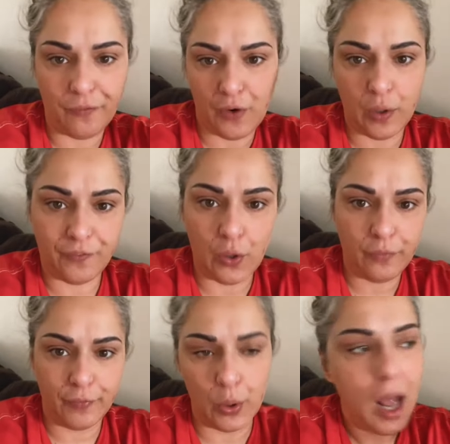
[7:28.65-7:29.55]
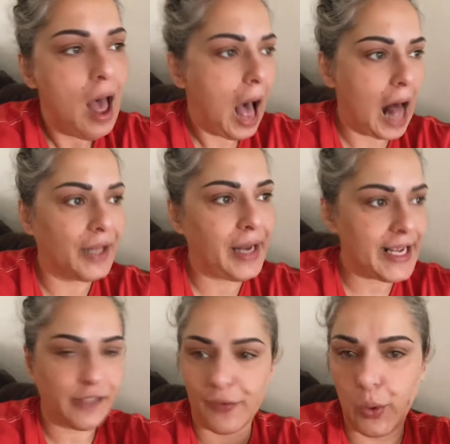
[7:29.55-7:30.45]

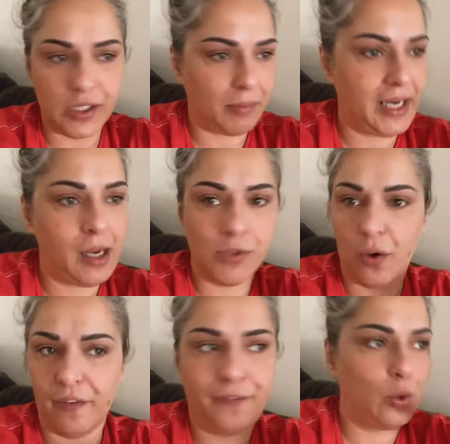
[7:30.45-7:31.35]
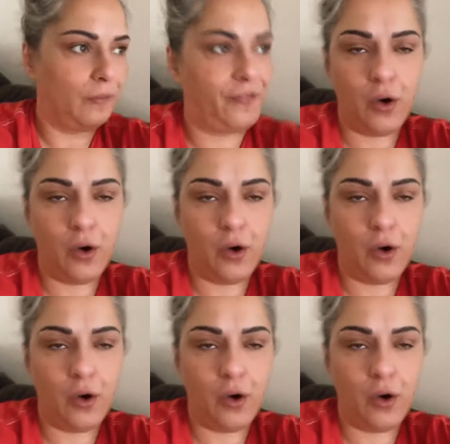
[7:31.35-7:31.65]
holidays, food. Somebody comes over, food.